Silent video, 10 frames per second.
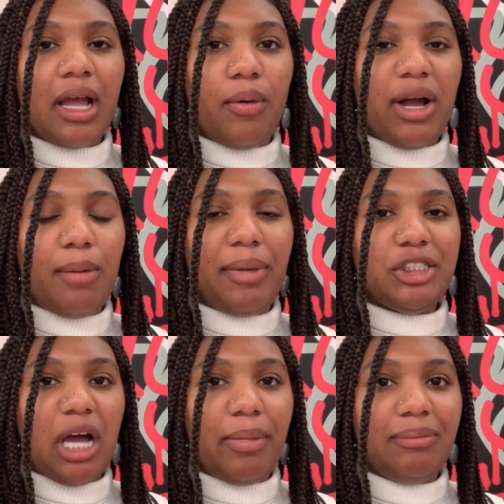how I got my
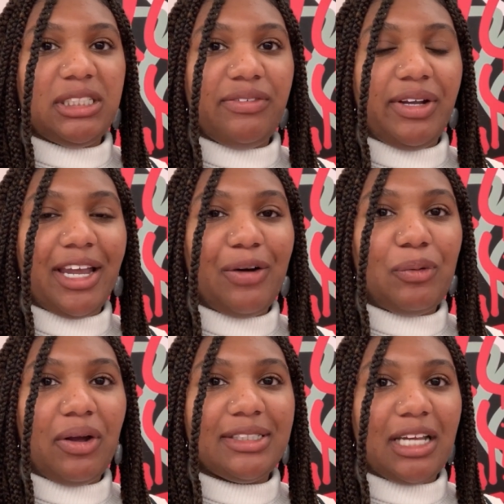job at MTV
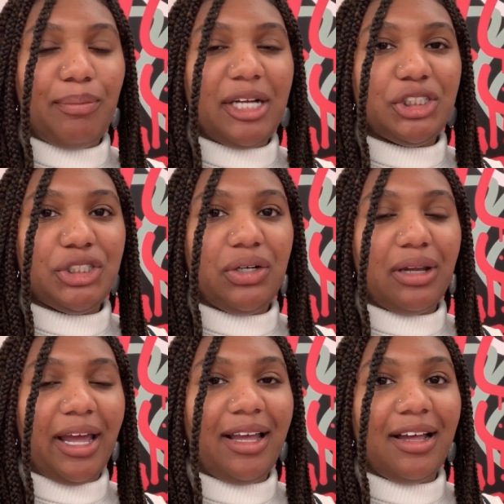Networks, and make sure you
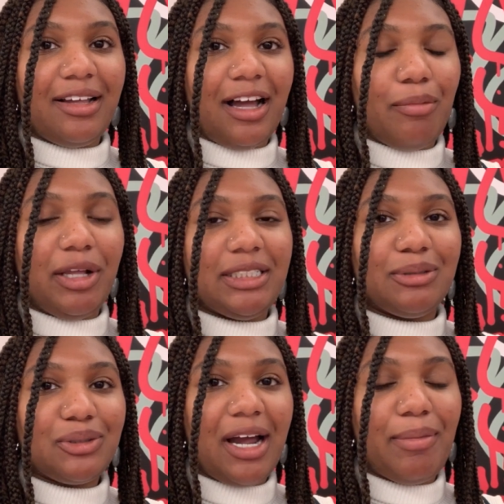like, comment,
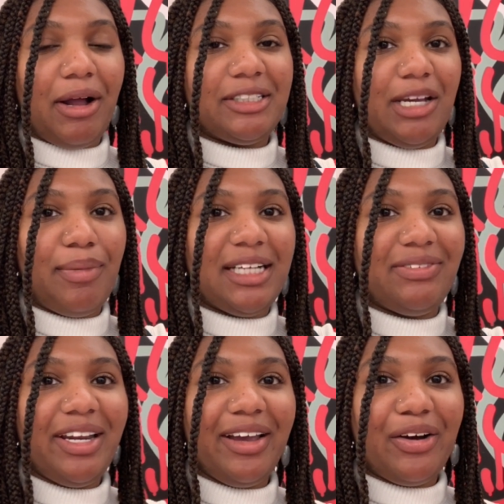subscribe, and I'll see you in the next
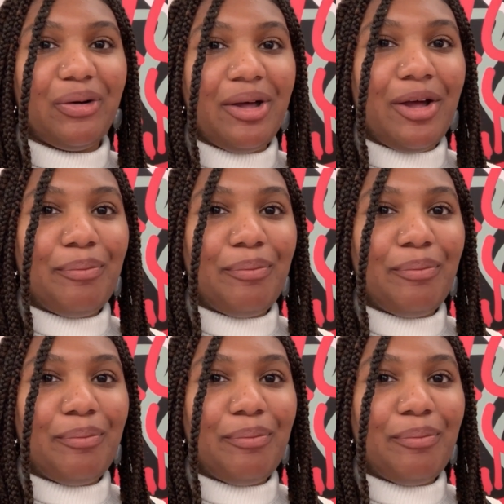video.